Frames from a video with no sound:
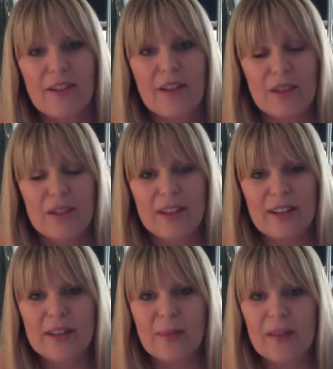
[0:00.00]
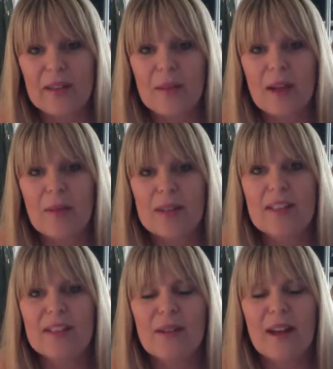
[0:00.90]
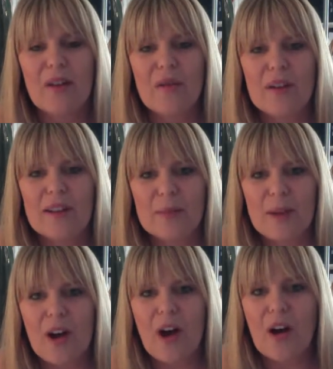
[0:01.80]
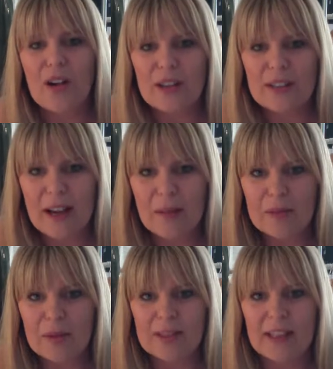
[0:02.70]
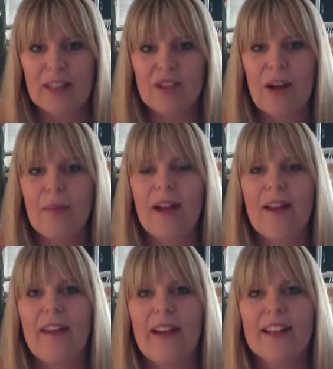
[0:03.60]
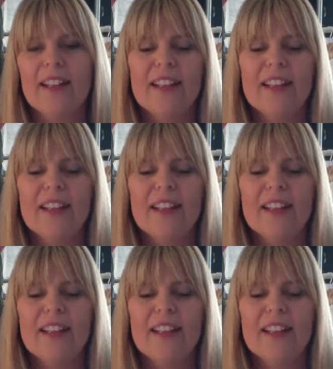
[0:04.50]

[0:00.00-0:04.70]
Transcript: if you're serious about this being a business, you can't afford to spend all your time sourcing and shopping online.